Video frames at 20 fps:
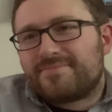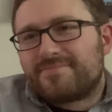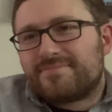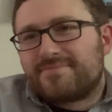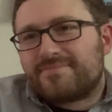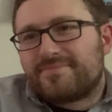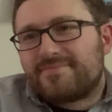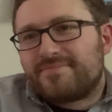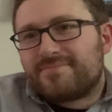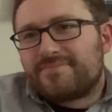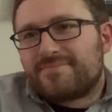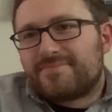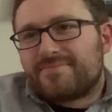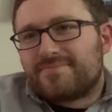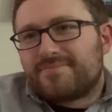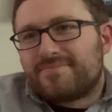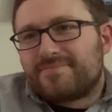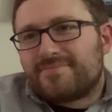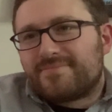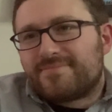
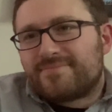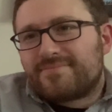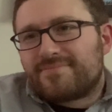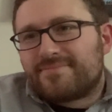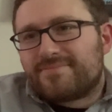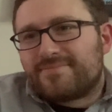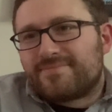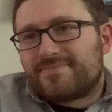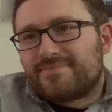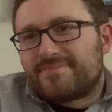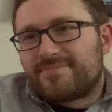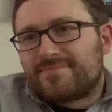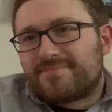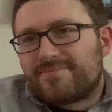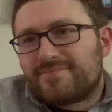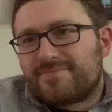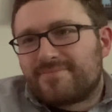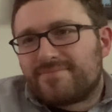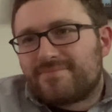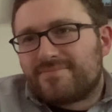
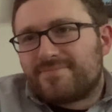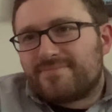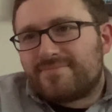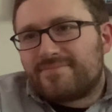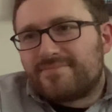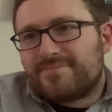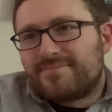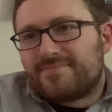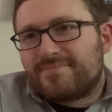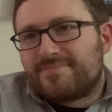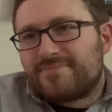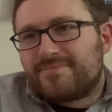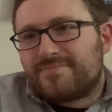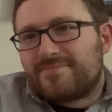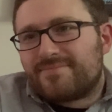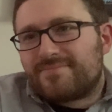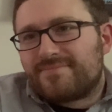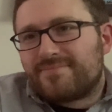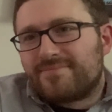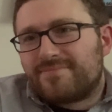
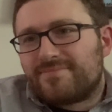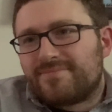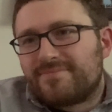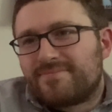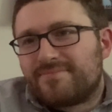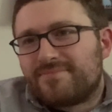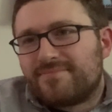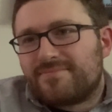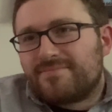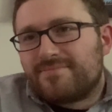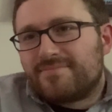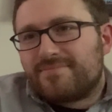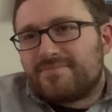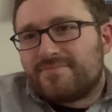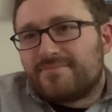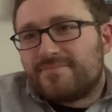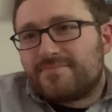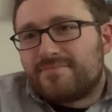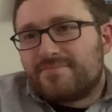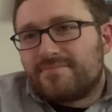
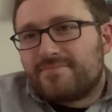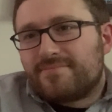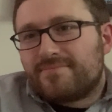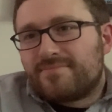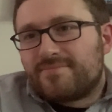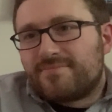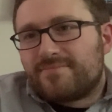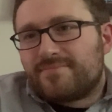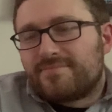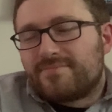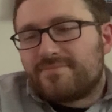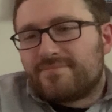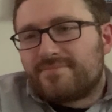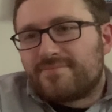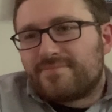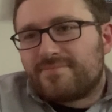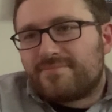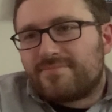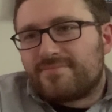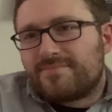
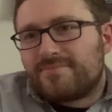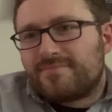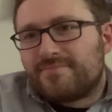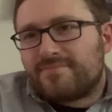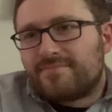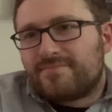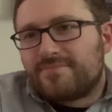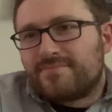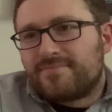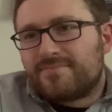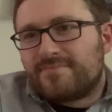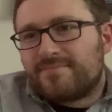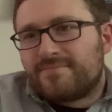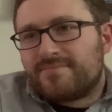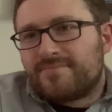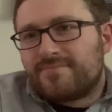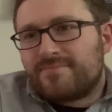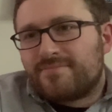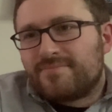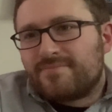
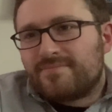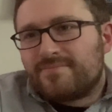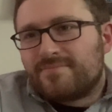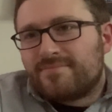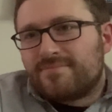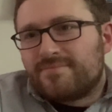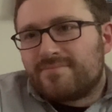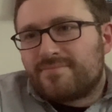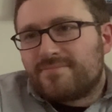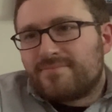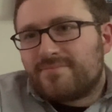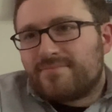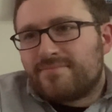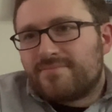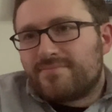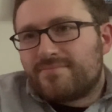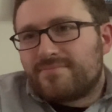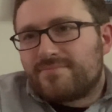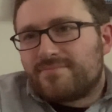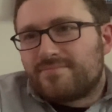
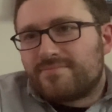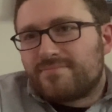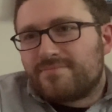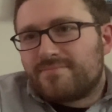The person shown says nothing.